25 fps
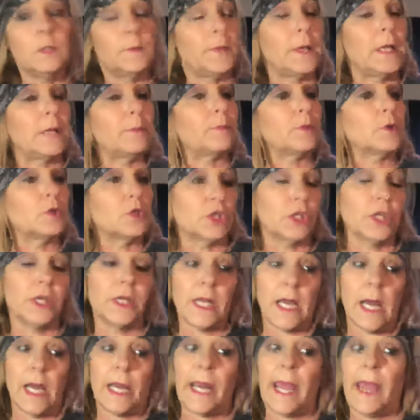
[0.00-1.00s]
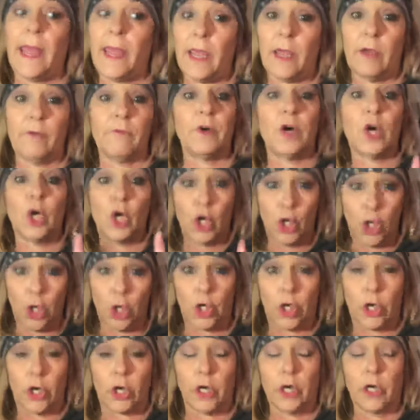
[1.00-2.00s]
people should not have
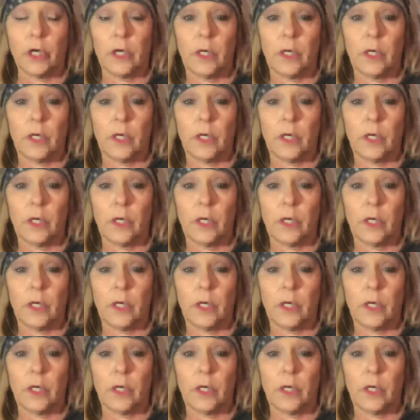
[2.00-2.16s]
her